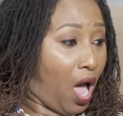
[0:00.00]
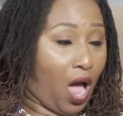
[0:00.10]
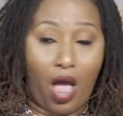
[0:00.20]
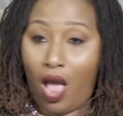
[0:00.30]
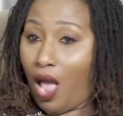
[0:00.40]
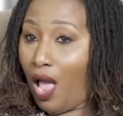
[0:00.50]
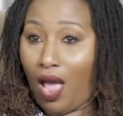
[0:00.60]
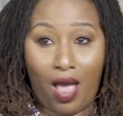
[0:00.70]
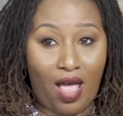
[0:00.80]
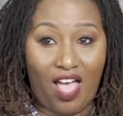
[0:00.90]

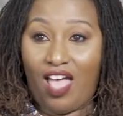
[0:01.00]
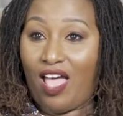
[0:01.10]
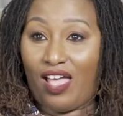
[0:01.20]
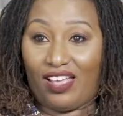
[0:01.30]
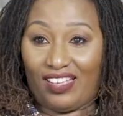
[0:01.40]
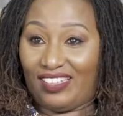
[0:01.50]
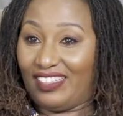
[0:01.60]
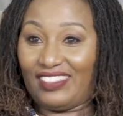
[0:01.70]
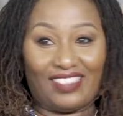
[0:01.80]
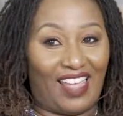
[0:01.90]
to take care of the kids
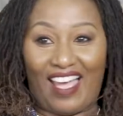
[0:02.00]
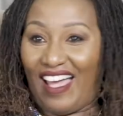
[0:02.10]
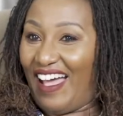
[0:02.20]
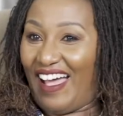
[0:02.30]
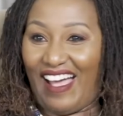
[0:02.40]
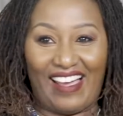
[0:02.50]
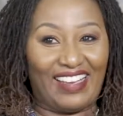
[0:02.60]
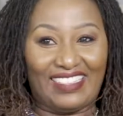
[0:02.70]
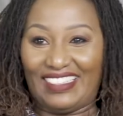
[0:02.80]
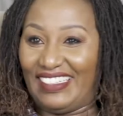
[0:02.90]
after and all nah,
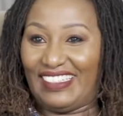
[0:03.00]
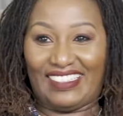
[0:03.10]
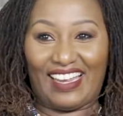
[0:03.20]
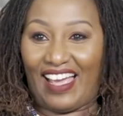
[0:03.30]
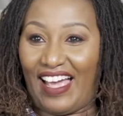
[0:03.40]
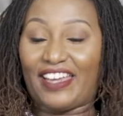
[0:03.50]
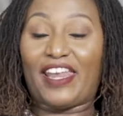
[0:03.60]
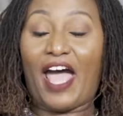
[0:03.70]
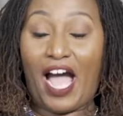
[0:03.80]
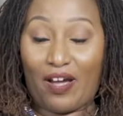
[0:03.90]
that. Nah,
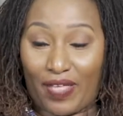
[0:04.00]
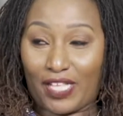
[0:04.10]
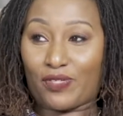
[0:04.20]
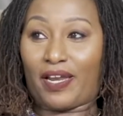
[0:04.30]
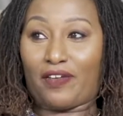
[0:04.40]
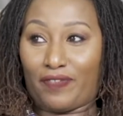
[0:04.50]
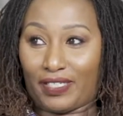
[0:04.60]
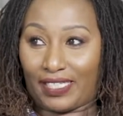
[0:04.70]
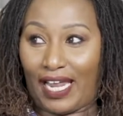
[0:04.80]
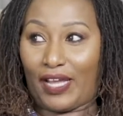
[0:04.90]
now that's when I
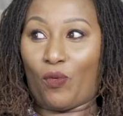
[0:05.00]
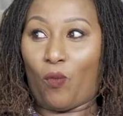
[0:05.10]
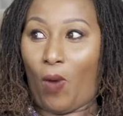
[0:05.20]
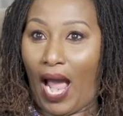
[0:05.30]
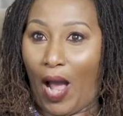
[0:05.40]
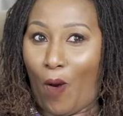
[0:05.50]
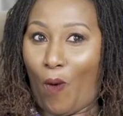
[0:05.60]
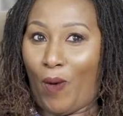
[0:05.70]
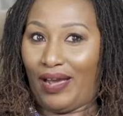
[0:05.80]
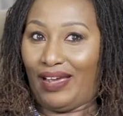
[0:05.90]
felt like,
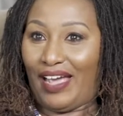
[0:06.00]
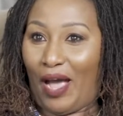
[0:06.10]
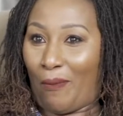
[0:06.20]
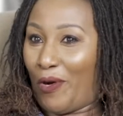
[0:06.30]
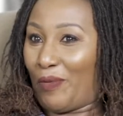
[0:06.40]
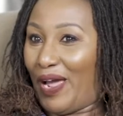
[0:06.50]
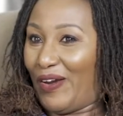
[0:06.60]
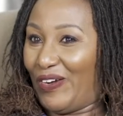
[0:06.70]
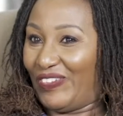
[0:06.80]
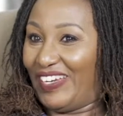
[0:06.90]
wow, I'm on
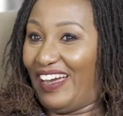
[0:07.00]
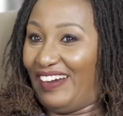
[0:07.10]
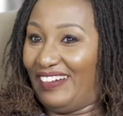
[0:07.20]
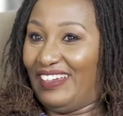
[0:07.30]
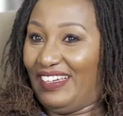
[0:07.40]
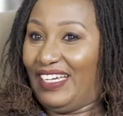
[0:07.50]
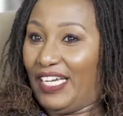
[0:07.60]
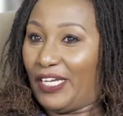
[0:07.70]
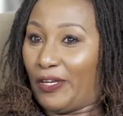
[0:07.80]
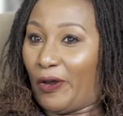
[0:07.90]
my own now.
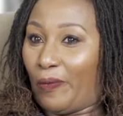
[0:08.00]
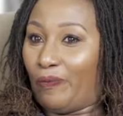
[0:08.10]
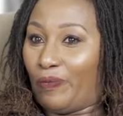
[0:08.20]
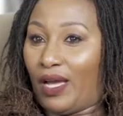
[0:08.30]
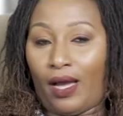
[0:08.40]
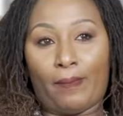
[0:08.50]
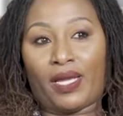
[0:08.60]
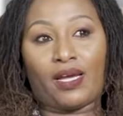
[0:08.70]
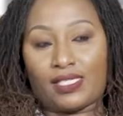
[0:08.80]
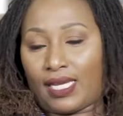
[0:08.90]
You know, uh, mm.
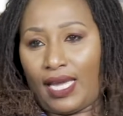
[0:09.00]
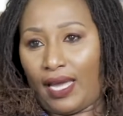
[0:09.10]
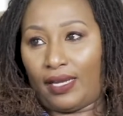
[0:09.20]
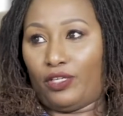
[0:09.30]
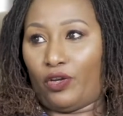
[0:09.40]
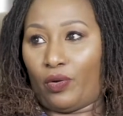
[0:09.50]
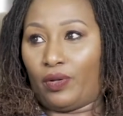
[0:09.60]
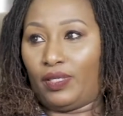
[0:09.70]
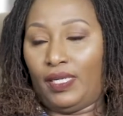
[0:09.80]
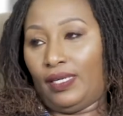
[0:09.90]
because again, you
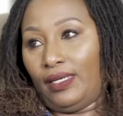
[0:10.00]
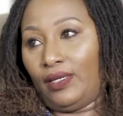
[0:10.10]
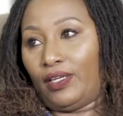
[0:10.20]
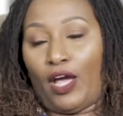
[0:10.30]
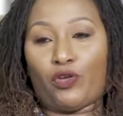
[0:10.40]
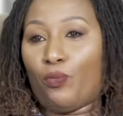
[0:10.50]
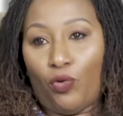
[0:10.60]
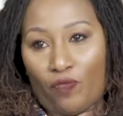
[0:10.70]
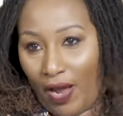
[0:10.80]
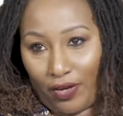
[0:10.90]
know, now you
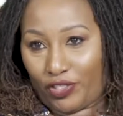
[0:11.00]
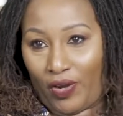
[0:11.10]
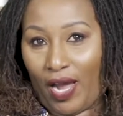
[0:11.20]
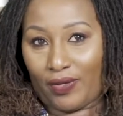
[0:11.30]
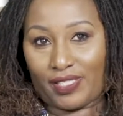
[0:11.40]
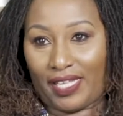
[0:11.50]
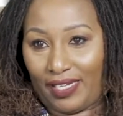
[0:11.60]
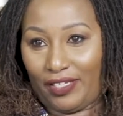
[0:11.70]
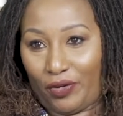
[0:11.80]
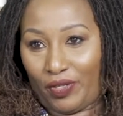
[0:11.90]
move out of your house,
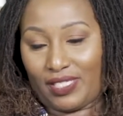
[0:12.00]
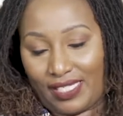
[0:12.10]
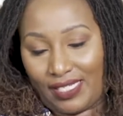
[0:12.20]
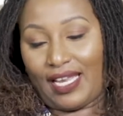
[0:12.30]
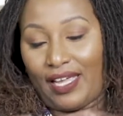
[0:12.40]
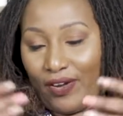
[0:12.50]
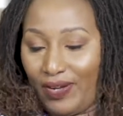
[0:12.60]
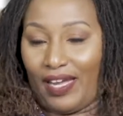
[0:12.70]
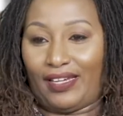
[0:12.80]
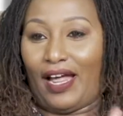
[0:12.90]
like, you know, it's just like,
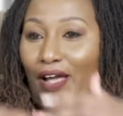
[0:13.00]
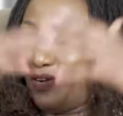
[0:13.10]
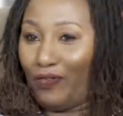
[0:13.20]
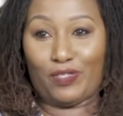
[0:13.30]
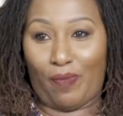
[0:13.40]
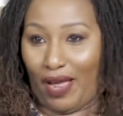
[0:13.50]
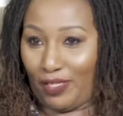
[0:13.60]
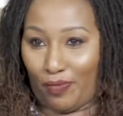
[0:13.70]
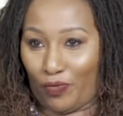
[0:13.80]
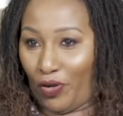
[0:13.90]
okay, now you're
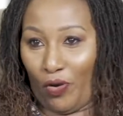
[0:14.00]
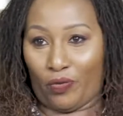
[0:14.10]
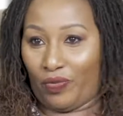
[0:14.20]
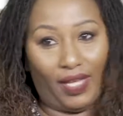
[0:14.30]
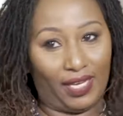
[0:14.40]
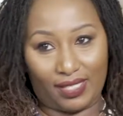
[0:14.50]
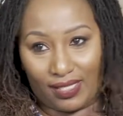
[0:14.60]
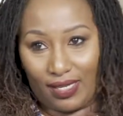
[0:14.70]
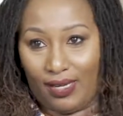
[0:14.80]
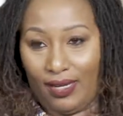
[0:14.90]
responsible for your own things.
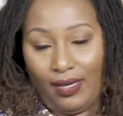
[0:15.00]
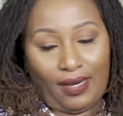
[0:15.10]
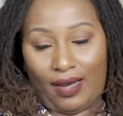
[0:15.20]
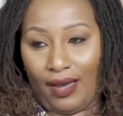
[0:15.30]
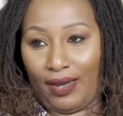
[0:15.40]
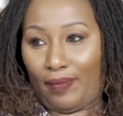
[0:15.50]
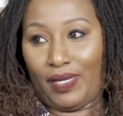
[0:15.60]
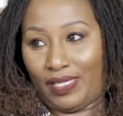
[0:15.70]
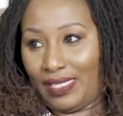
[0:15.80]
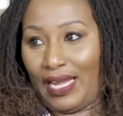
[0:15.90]
Yeah. Uh, I
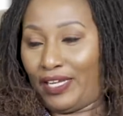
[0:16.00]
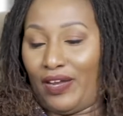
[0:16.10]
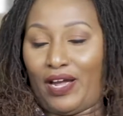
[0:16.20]
mean, it's like,